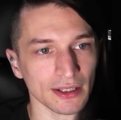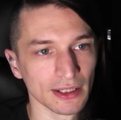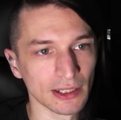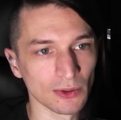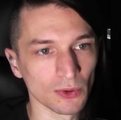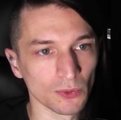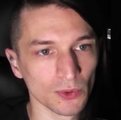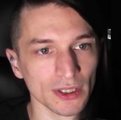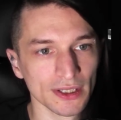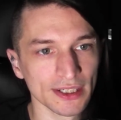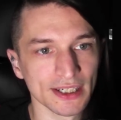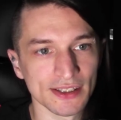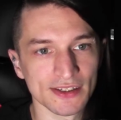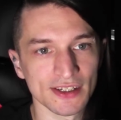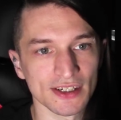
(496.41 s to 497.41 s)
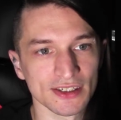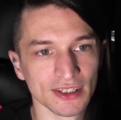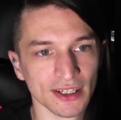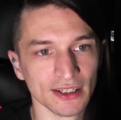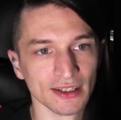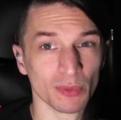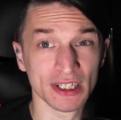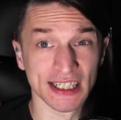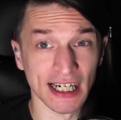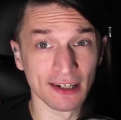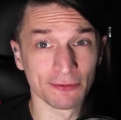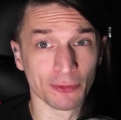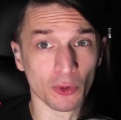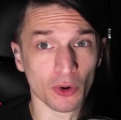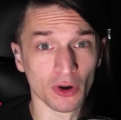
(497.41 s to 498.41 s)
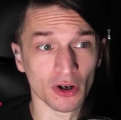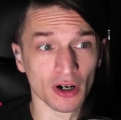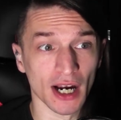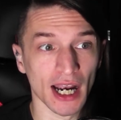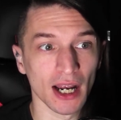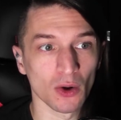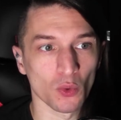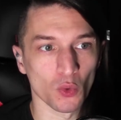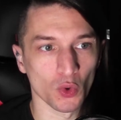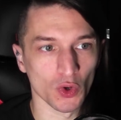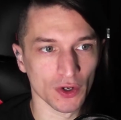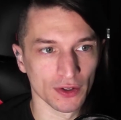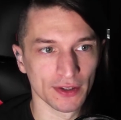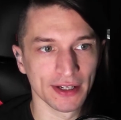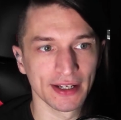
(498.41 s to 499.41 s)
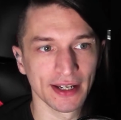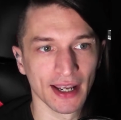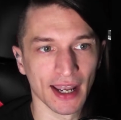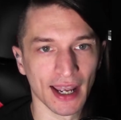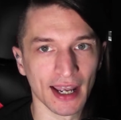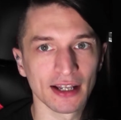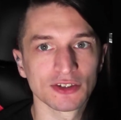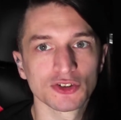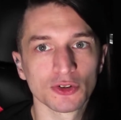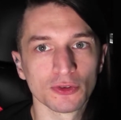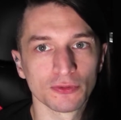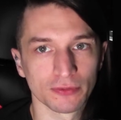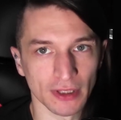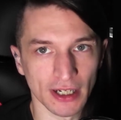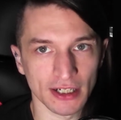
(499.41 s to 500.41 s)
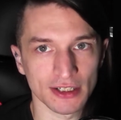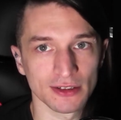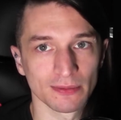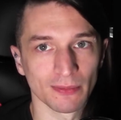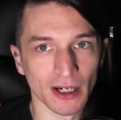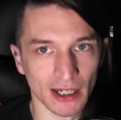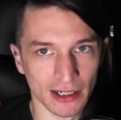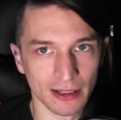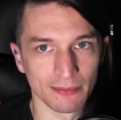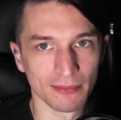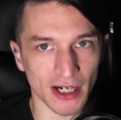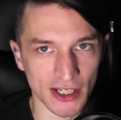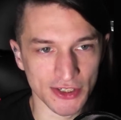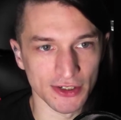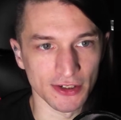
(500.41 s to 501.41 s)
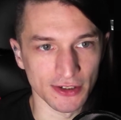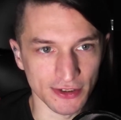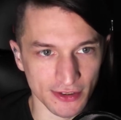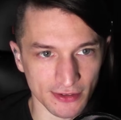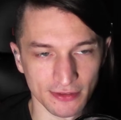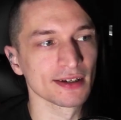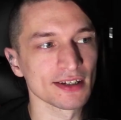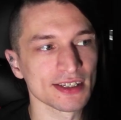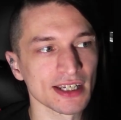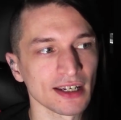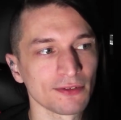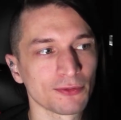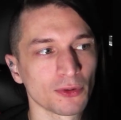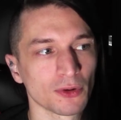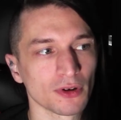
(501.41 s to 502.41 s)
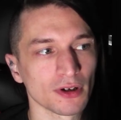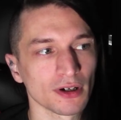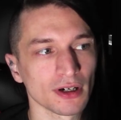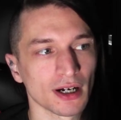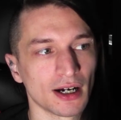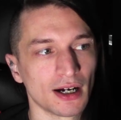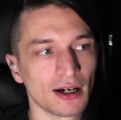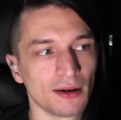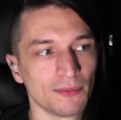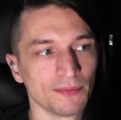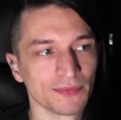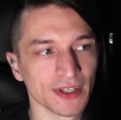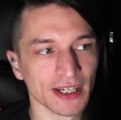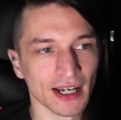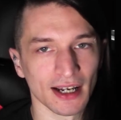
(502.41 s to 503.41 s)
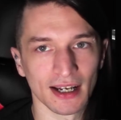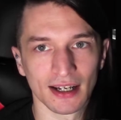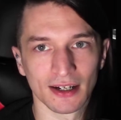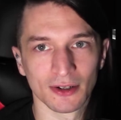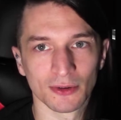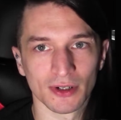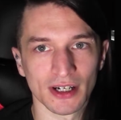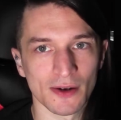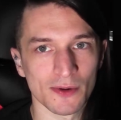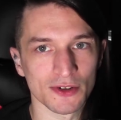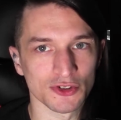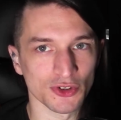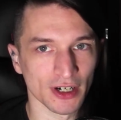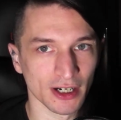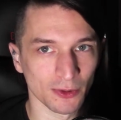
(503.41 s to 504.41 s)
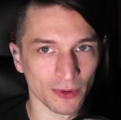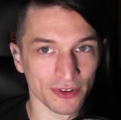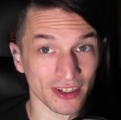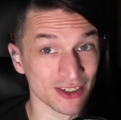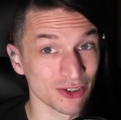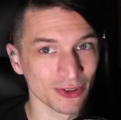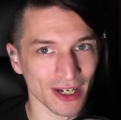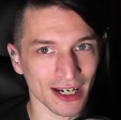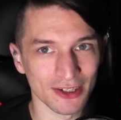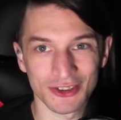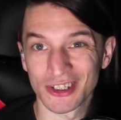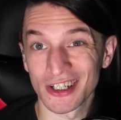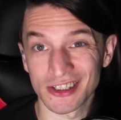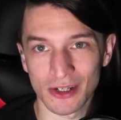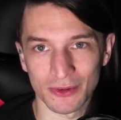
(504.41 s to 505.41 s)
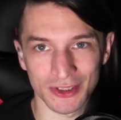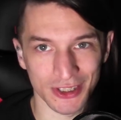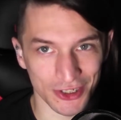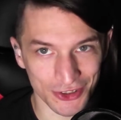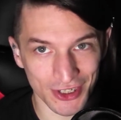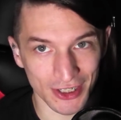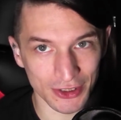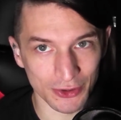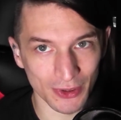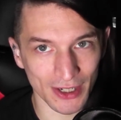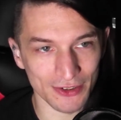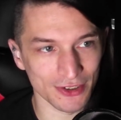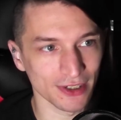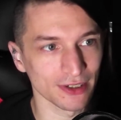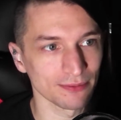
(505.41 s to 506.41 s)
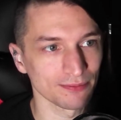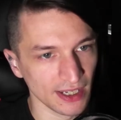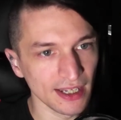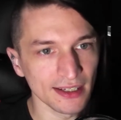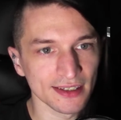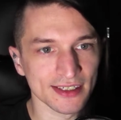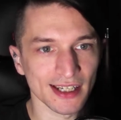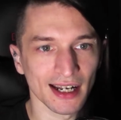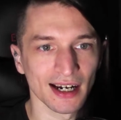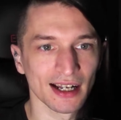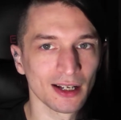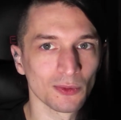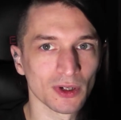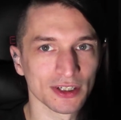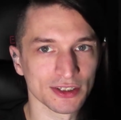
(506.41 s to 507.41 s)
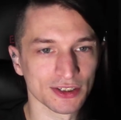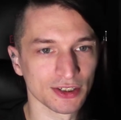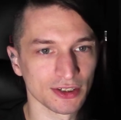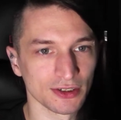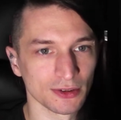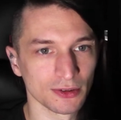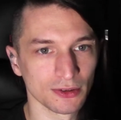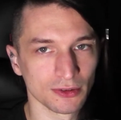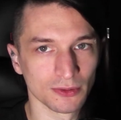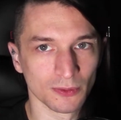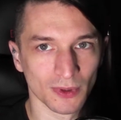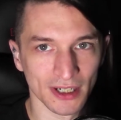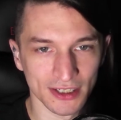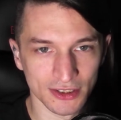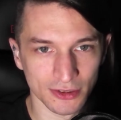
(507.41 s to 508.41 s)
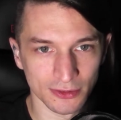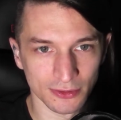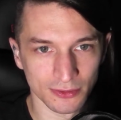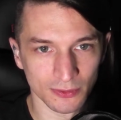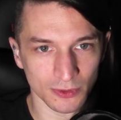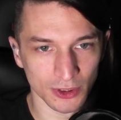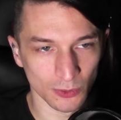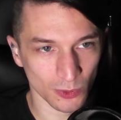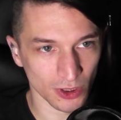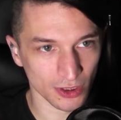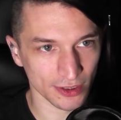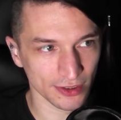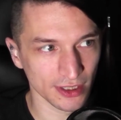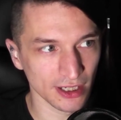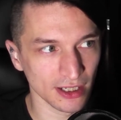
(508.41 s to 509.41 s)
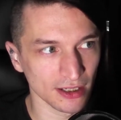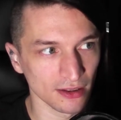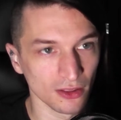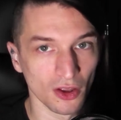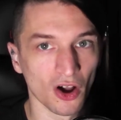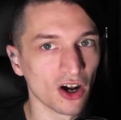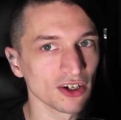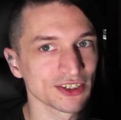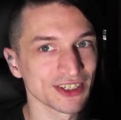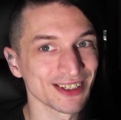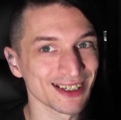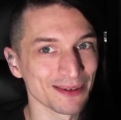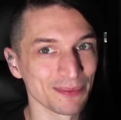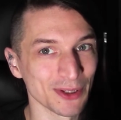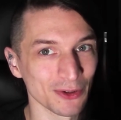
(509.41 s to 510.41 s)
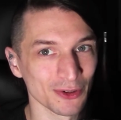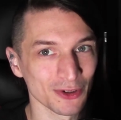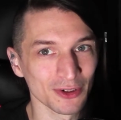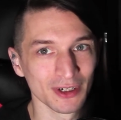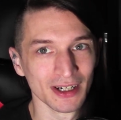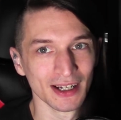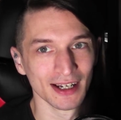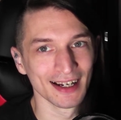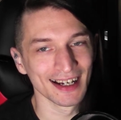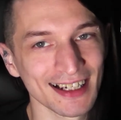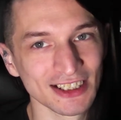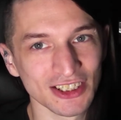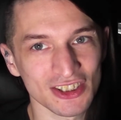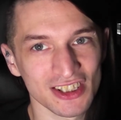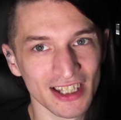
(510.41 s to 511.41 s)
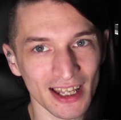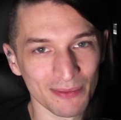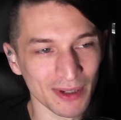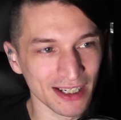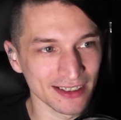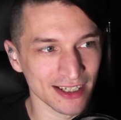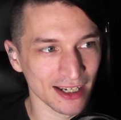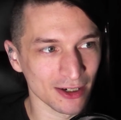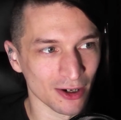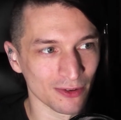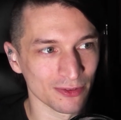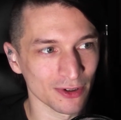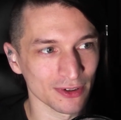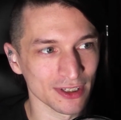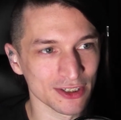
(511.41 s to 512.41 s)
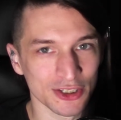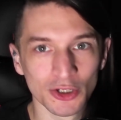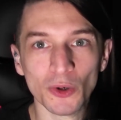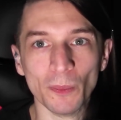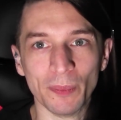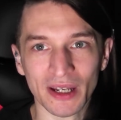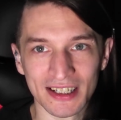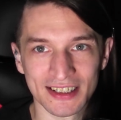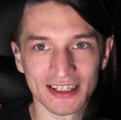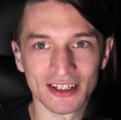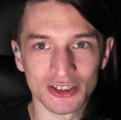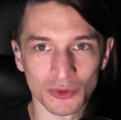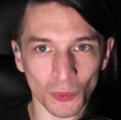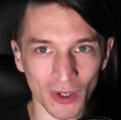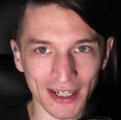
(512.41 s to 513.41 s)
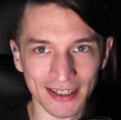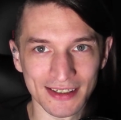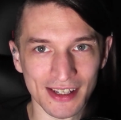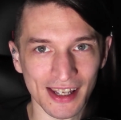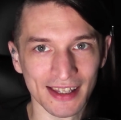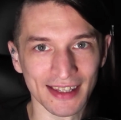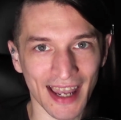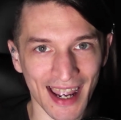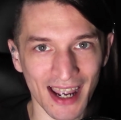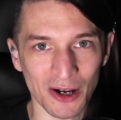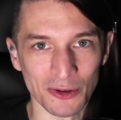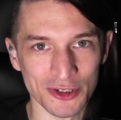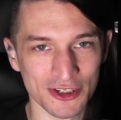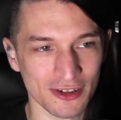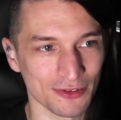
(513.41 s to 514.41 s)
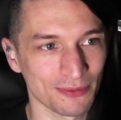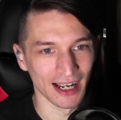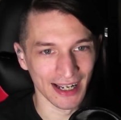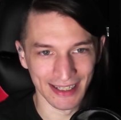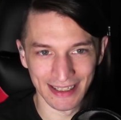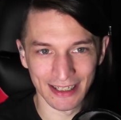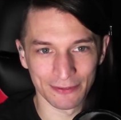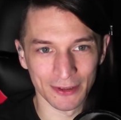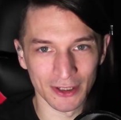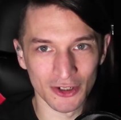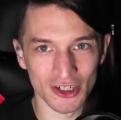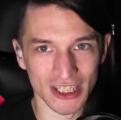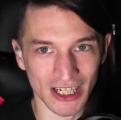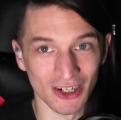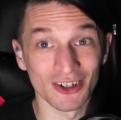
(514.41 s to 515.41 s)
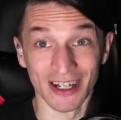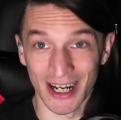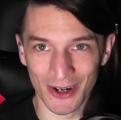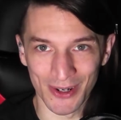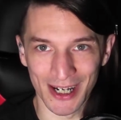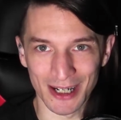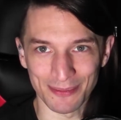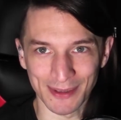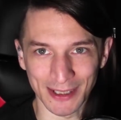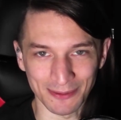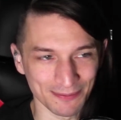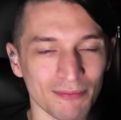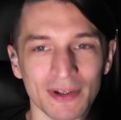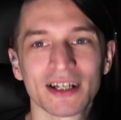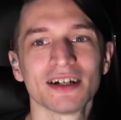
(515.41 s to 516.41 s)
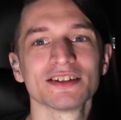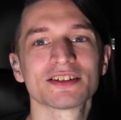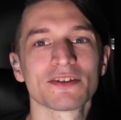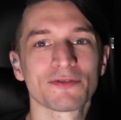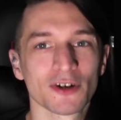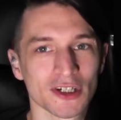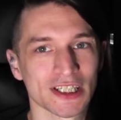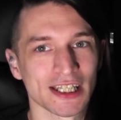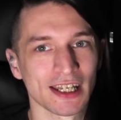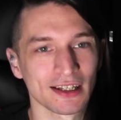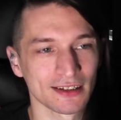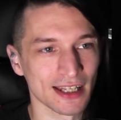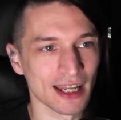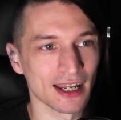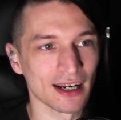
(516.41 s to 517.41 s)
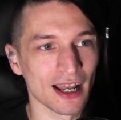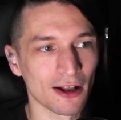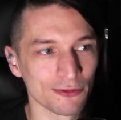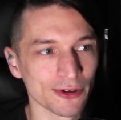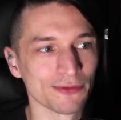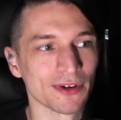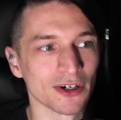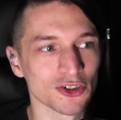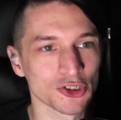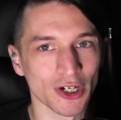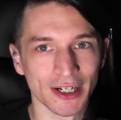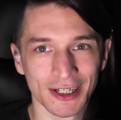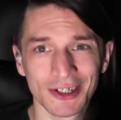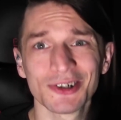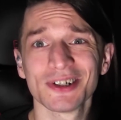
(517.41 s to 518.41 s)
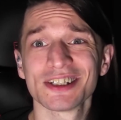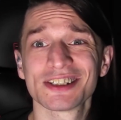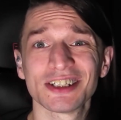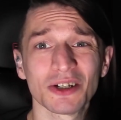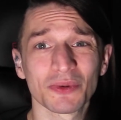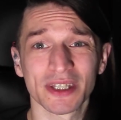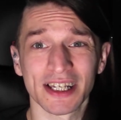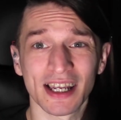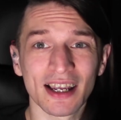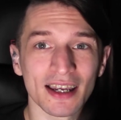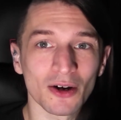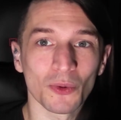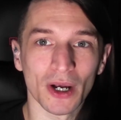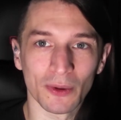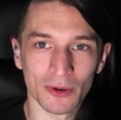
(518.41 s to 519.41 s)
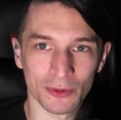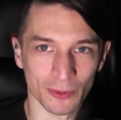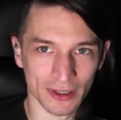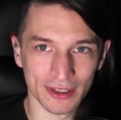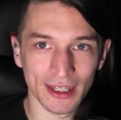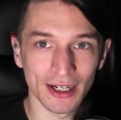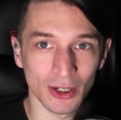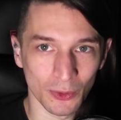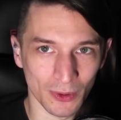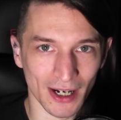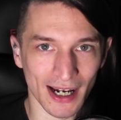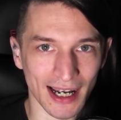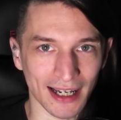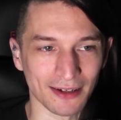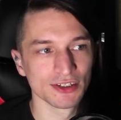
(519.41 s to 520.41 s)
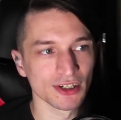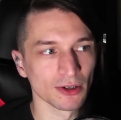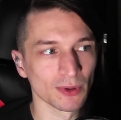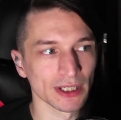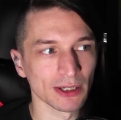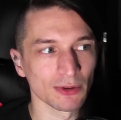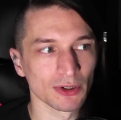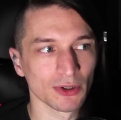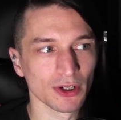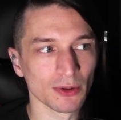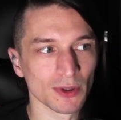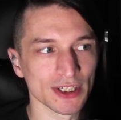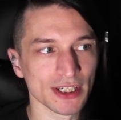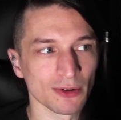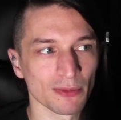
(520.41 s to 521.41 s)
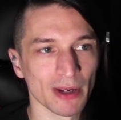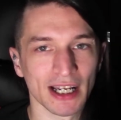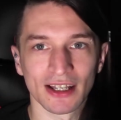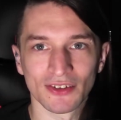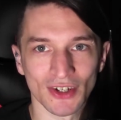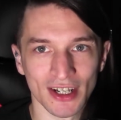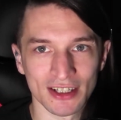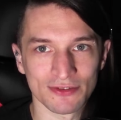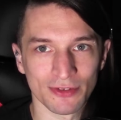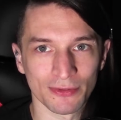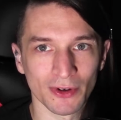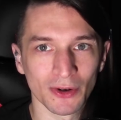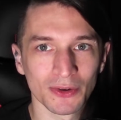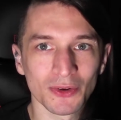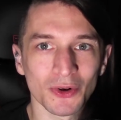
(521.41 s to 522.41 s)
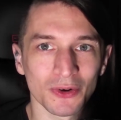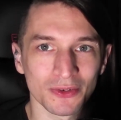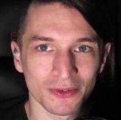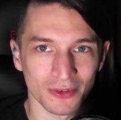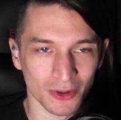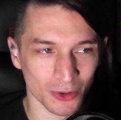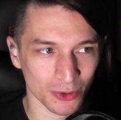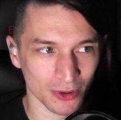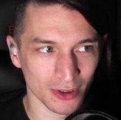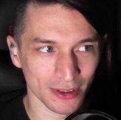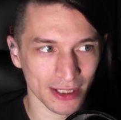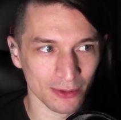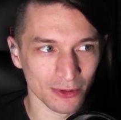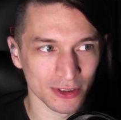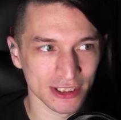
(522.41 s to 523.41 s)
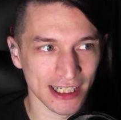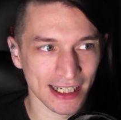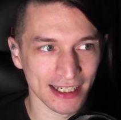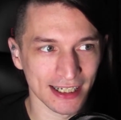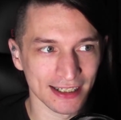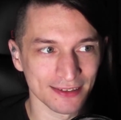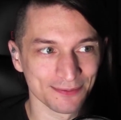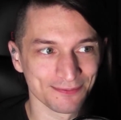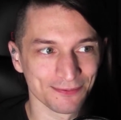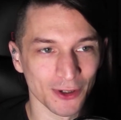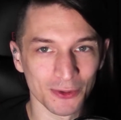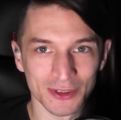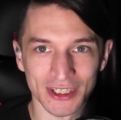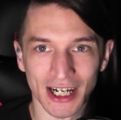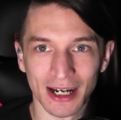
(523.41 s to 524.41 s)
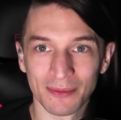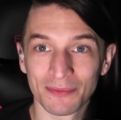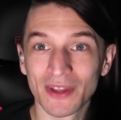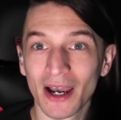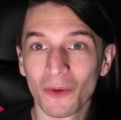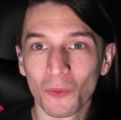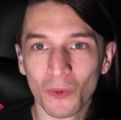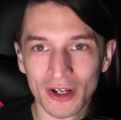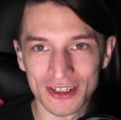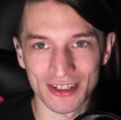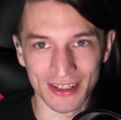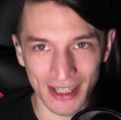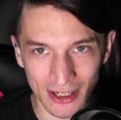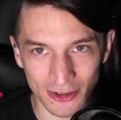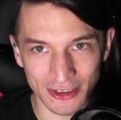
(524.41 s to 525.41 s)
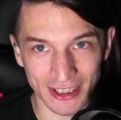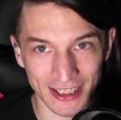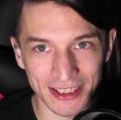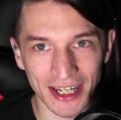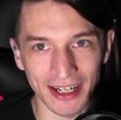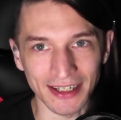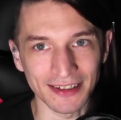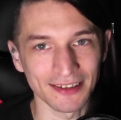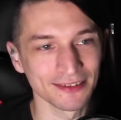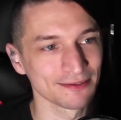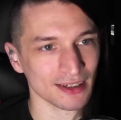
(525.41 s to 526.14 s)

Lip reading: They were really consistent. But day 4, I really had to flex my muscles. Because day 4, the guy who I was training with in 2 house, yes, I was stationed at 2 house again, he decided he wanted to work the logs in the computer and just let me take over the 2 busiest wings in the house. And the offenders there now hate me. Because the first thing that alpha offenders try to do is see what they can get away with the new guy. So what they were doing was they were making lines for phone or they were taking phone time that wasn't theirs to take.